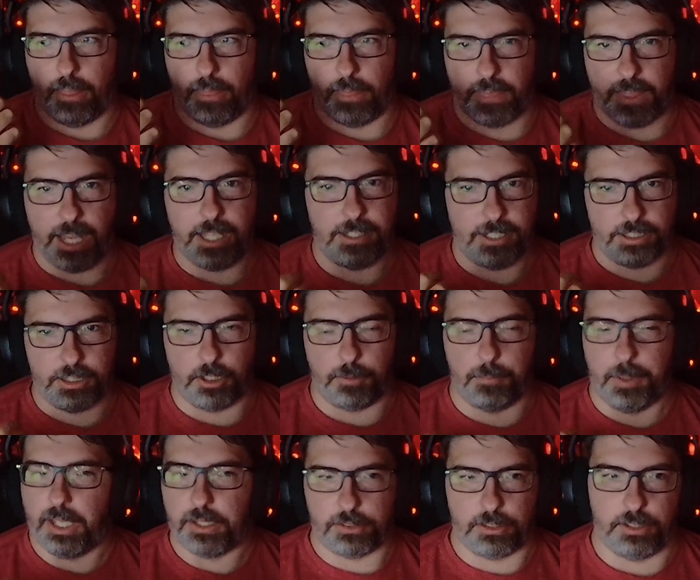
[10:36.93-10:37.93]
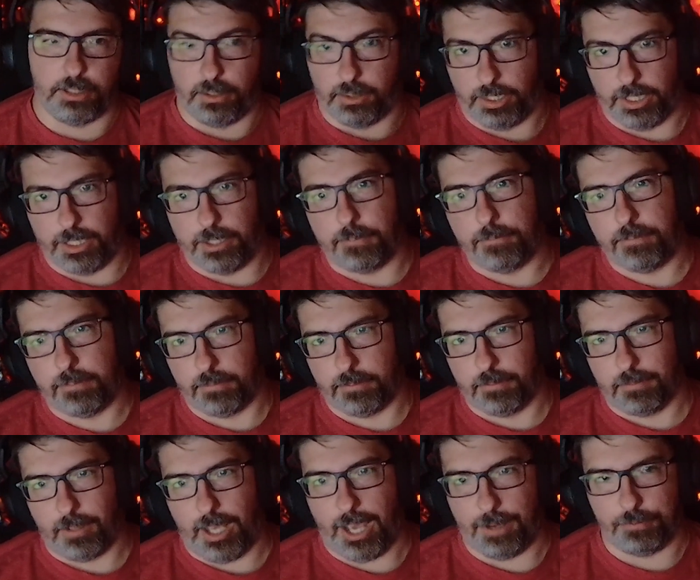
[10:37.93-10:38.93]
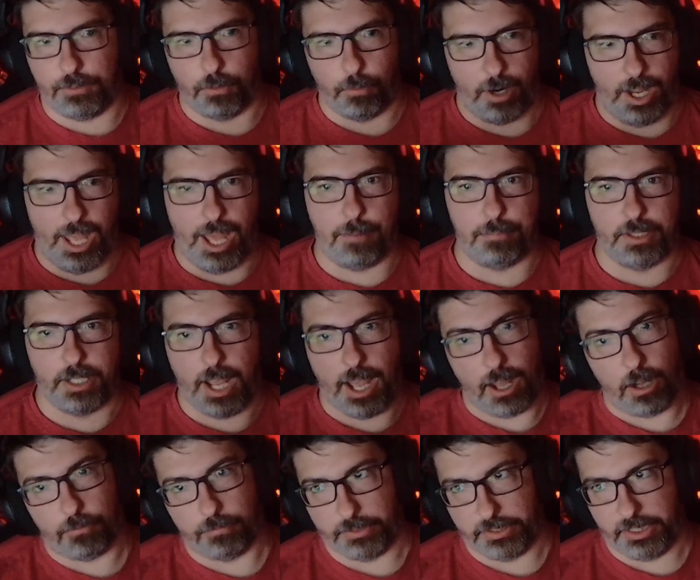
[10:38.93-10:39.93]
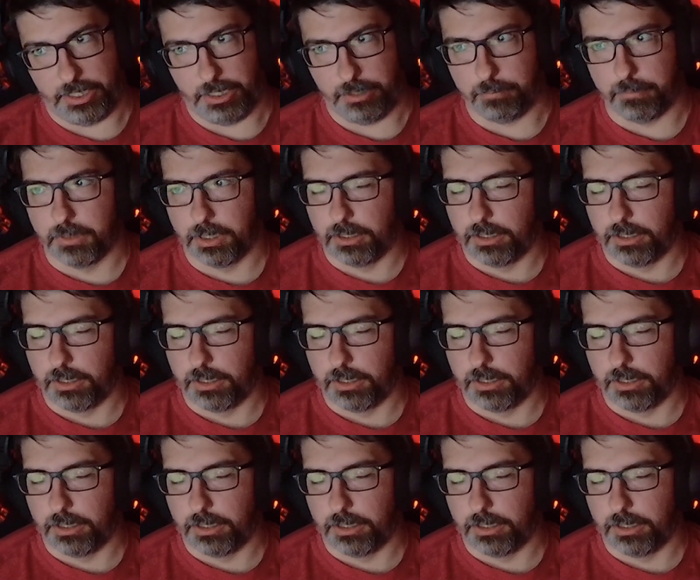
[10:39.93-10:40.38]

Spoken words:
they did their best to live after what happened to Alpha Team,